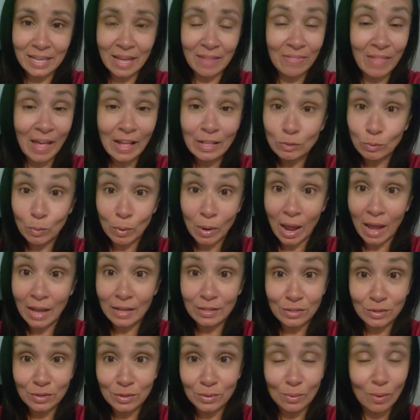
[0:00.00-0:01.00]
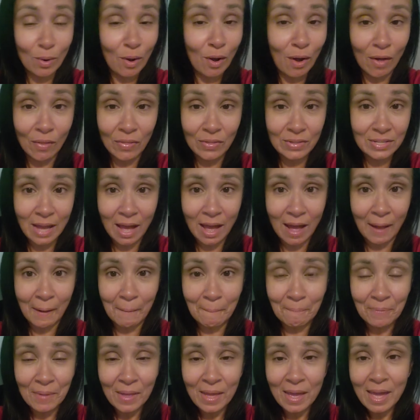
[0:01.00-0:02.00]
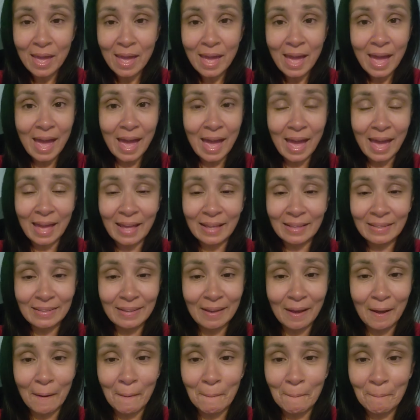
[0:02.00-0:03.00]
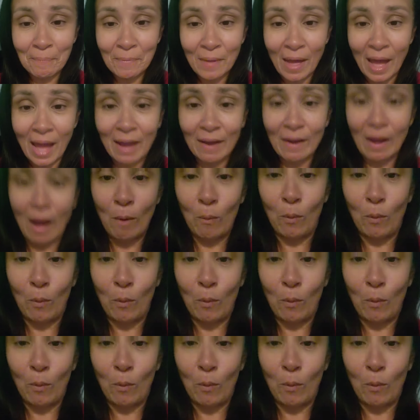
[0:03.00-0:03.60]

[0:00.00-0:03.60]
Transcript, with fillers: And that's what I do all the time. And um, I, I